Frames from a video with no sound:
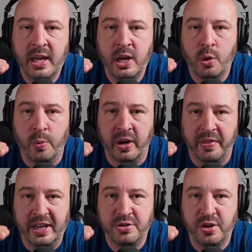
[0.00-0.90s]
We are
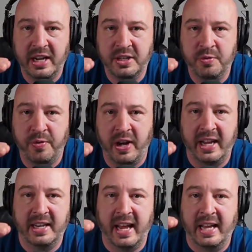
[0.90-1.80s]
then trying to
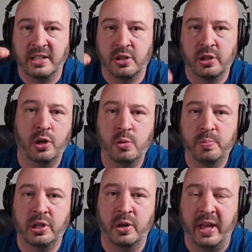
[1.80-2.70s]
find as low
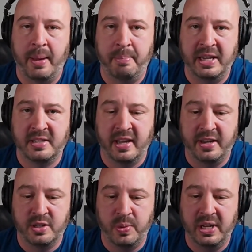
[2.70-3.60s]
below that baseline
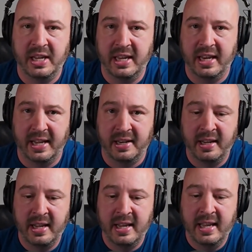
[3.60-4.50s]
as we can get in
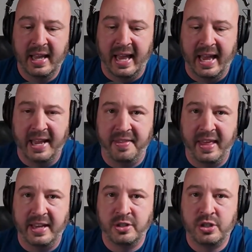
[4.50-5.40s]
and
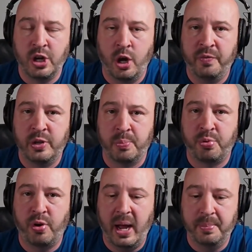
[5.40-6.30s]
then solve the
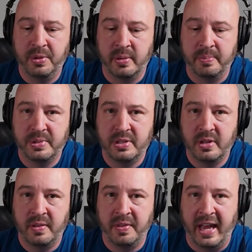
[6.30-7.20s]
problems
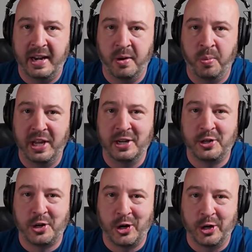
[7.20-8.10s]
that we
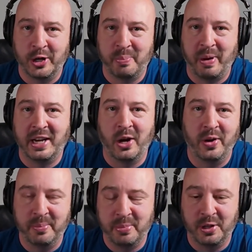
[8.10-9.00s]
incurred by
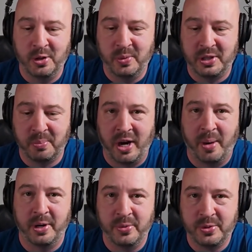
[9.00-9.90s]
going below what the
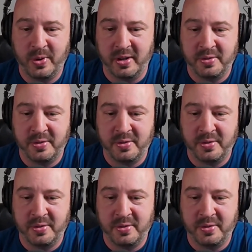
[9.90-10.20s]
property was worth.